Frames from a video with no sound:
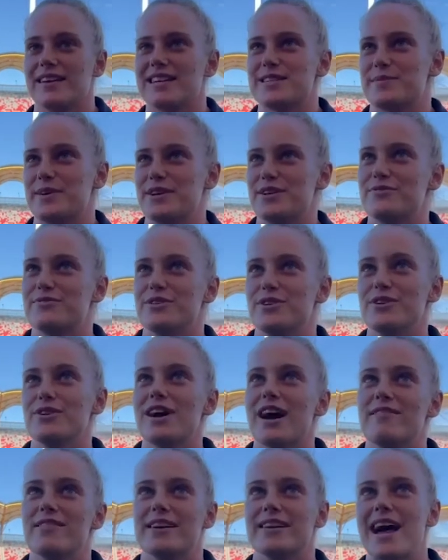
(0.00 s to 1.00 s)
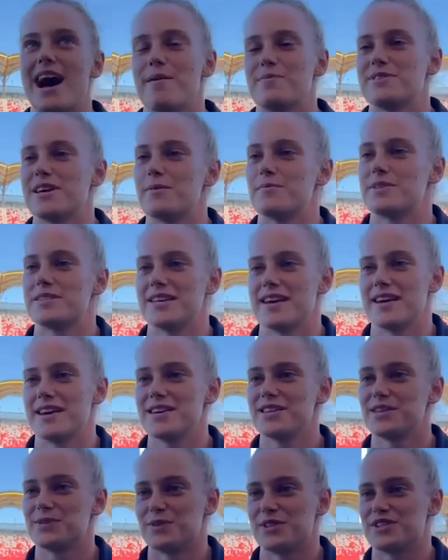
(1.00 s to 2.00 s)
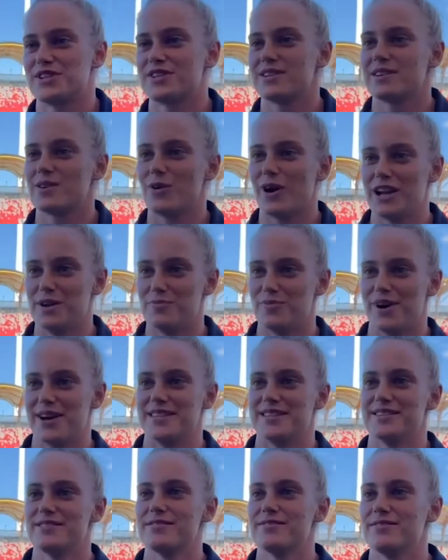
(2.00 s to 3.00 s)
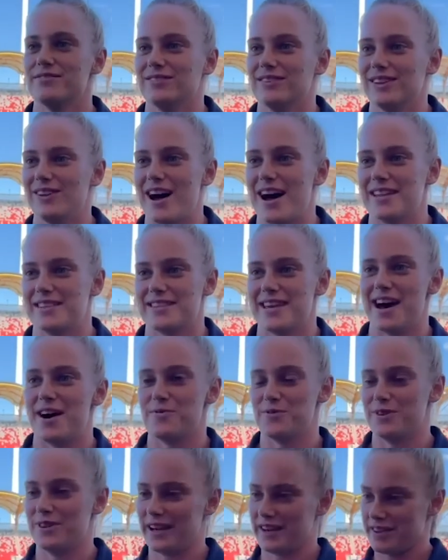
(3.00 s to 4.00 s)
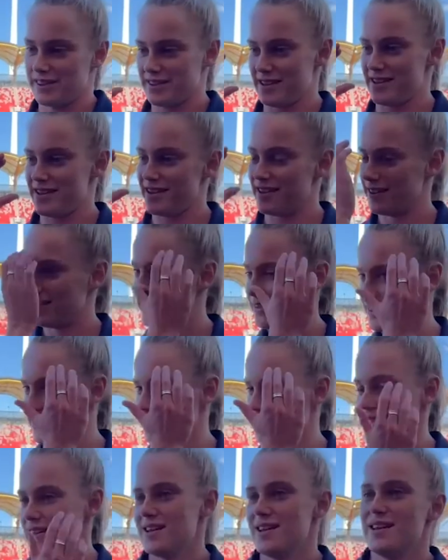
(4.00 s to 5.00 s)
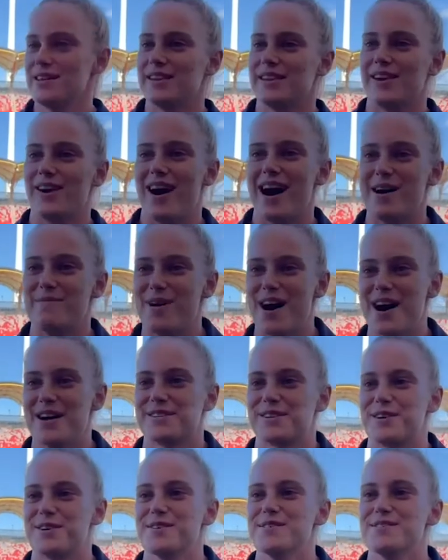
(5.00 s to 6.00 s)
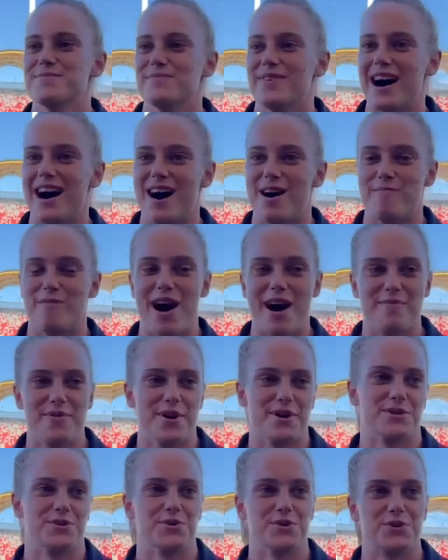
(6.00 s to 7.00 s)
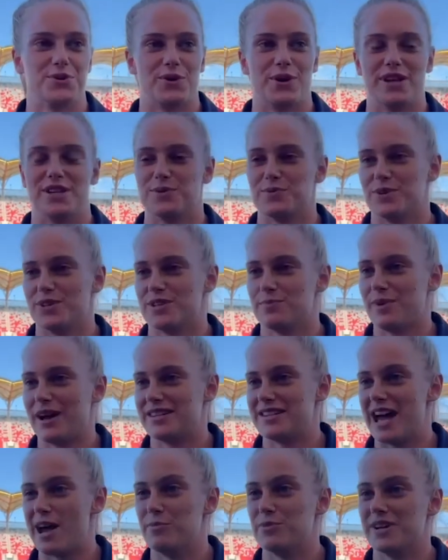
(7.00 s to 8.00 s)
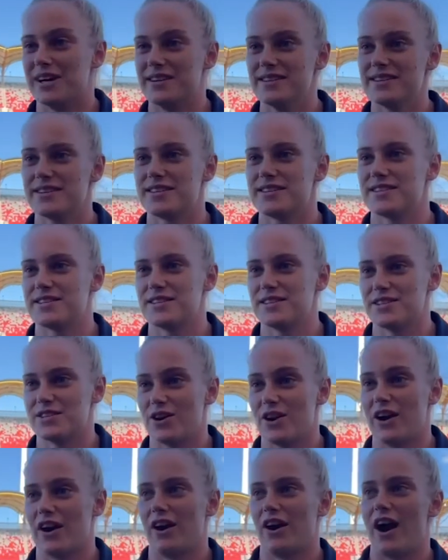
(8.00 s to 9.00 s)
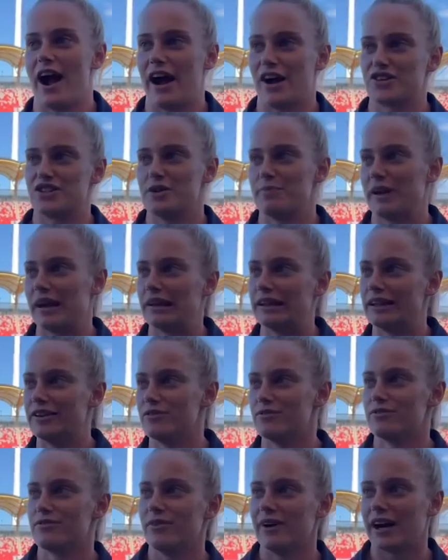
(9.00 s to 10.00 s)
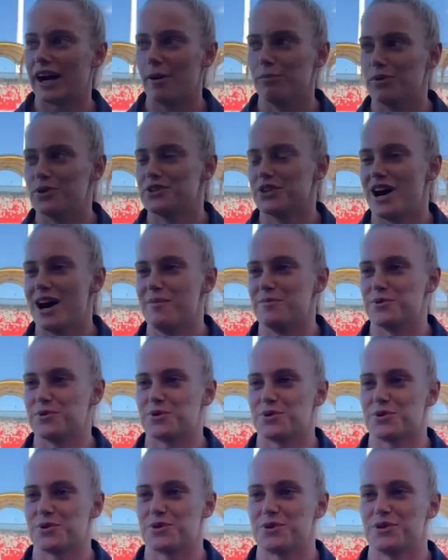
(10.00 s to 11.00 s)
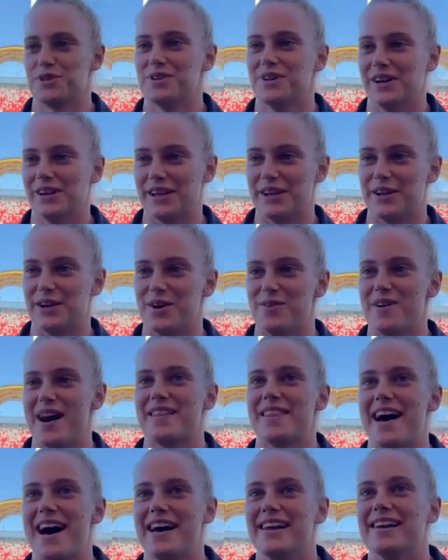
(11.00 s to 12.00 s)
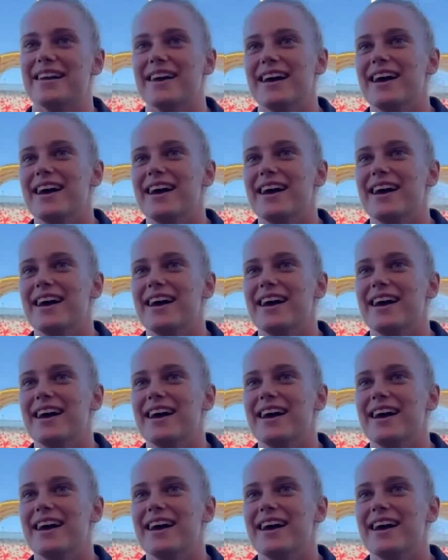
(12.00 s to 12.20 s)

There's been a few having naps upstairs, which quite impressive. Lights out with like the eye mask on. My personal choice was to play table tennis. So I actually beat Liv a couple of times, which was good. I'll let her know about that.